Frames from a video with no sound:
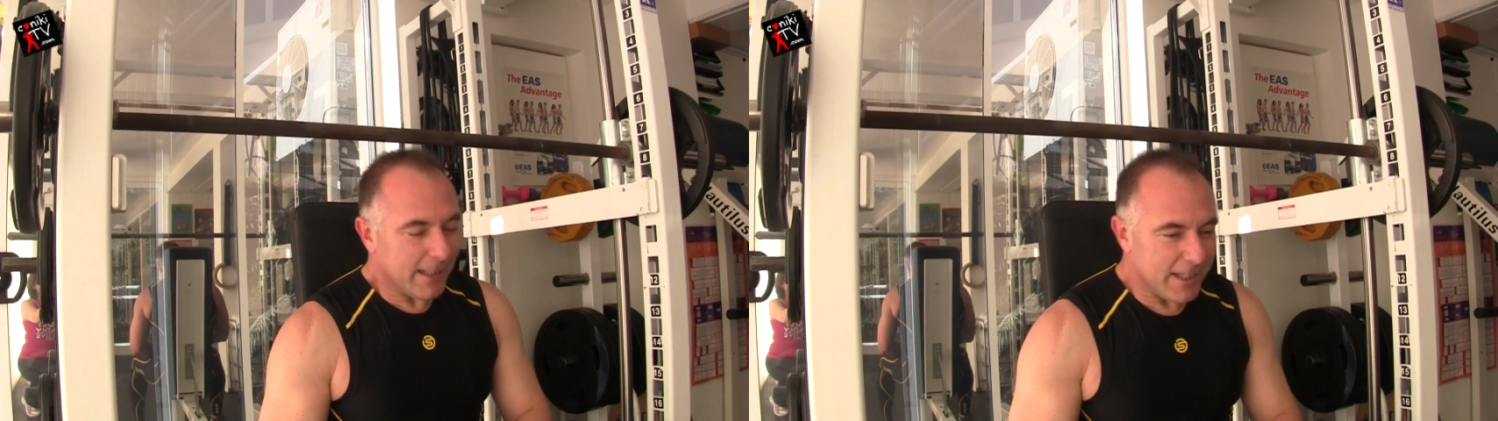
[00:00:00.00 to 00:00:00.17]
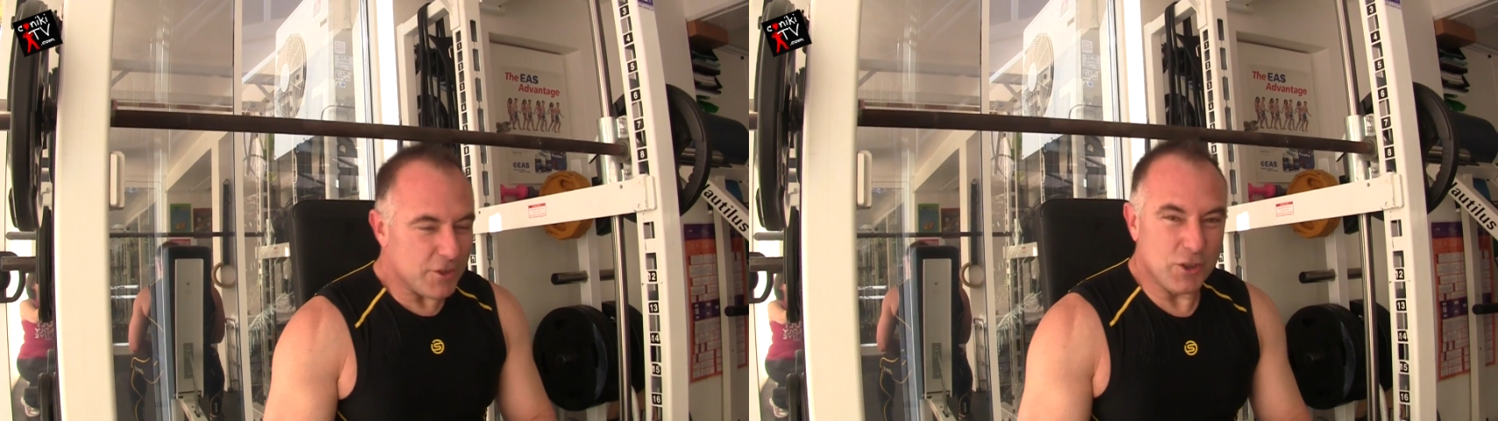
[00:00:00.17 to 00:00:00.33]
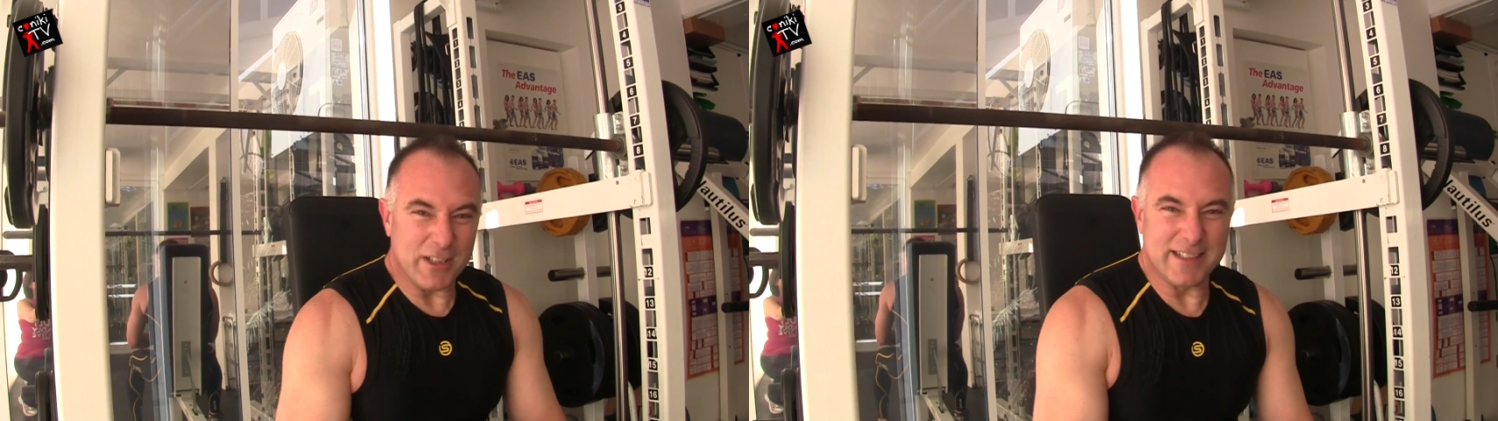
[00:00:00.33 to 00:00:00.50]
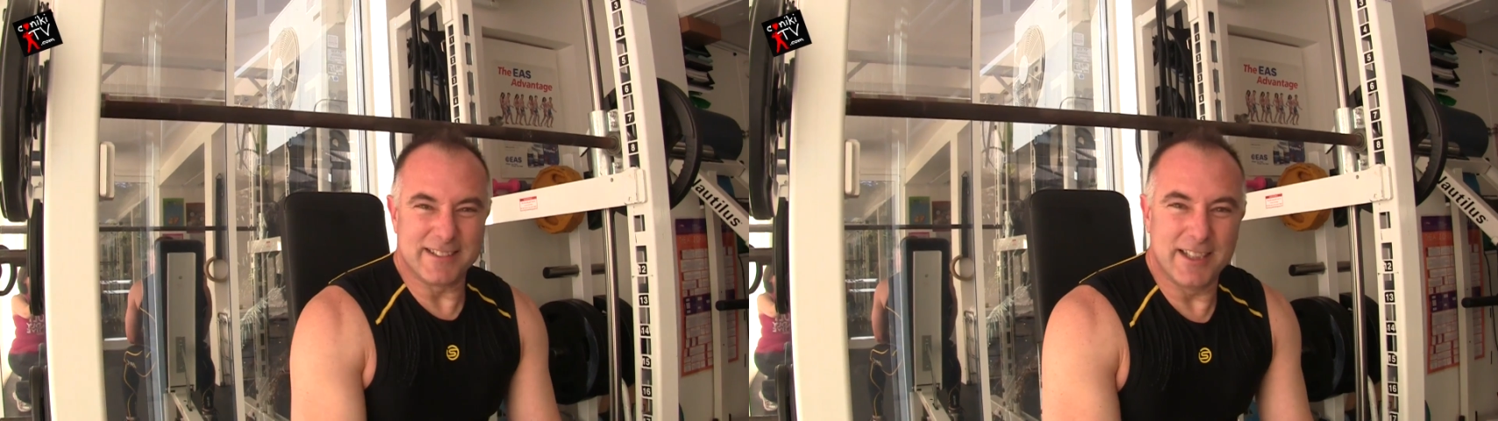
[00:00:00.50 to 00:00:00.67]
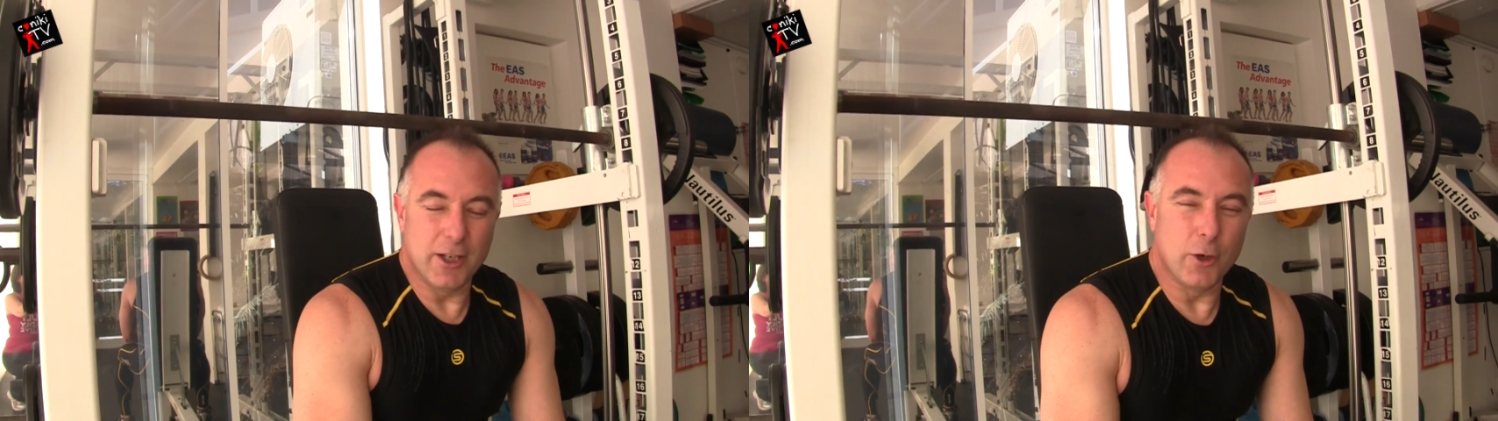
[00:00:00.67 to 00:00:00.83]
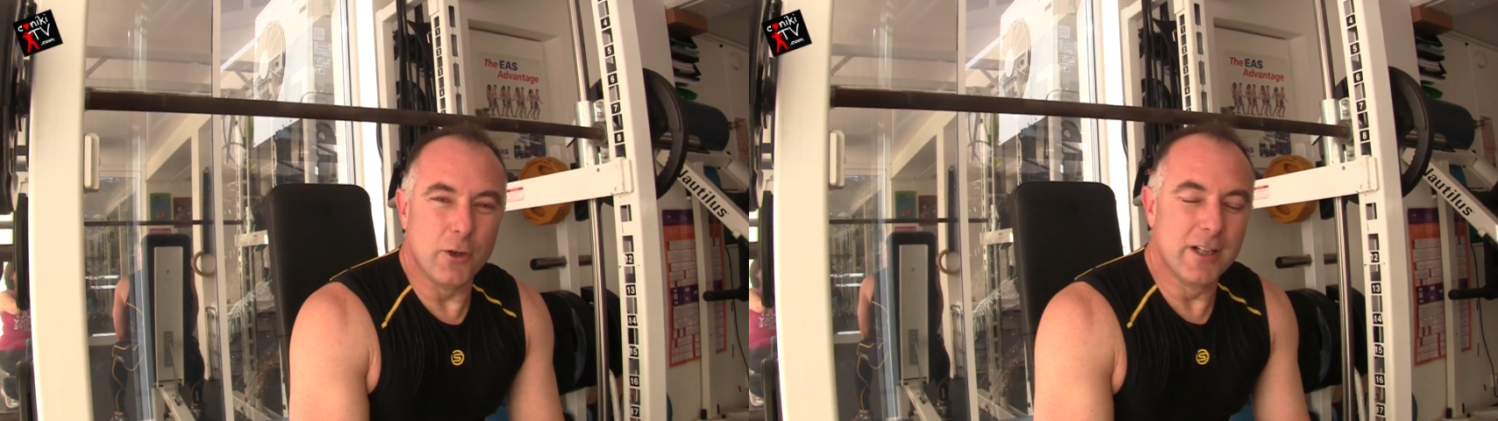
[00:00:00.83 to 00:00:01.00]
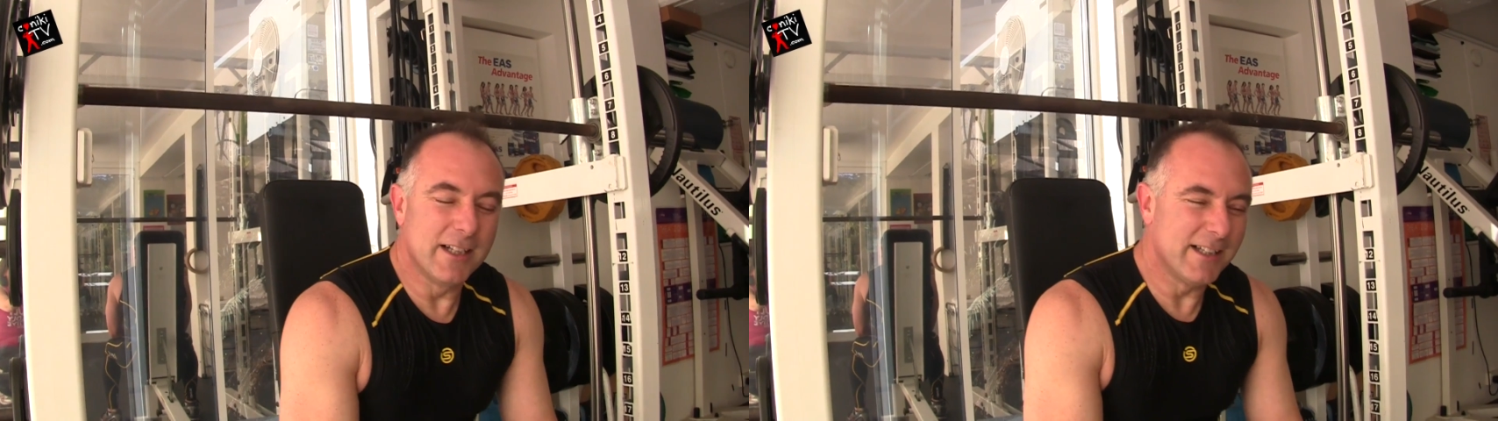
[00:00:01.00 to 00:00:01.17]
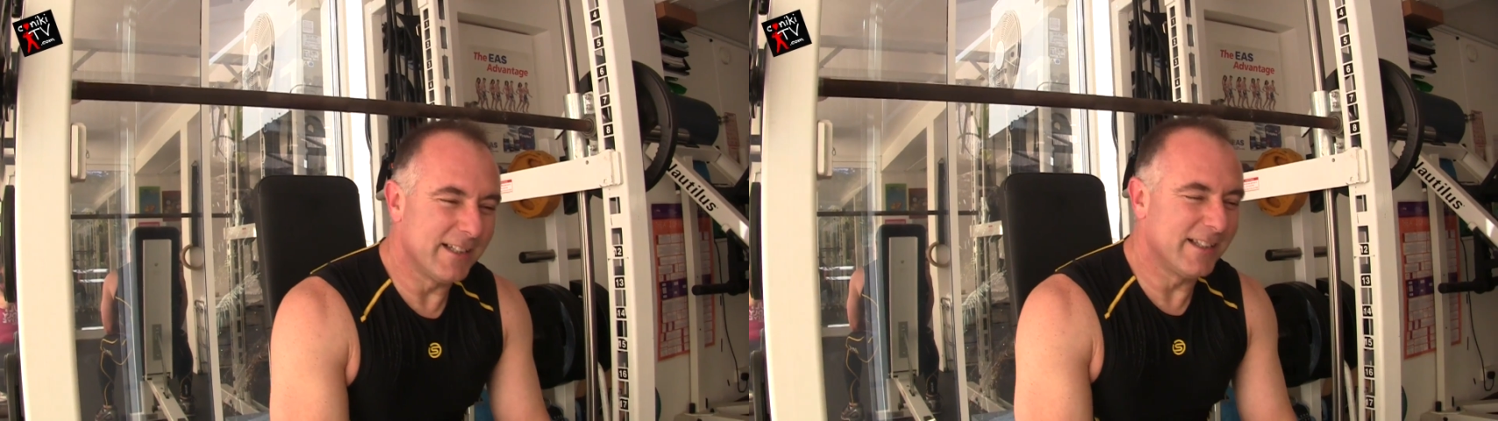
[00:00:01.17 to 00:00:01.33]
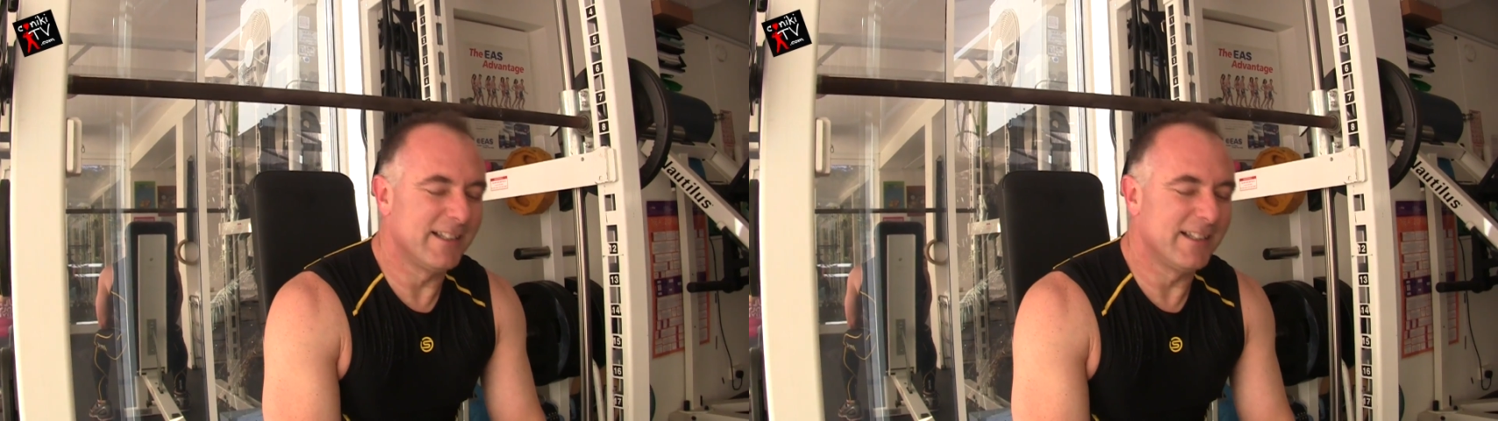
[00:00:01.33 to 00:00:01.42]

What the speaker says: As you can tell,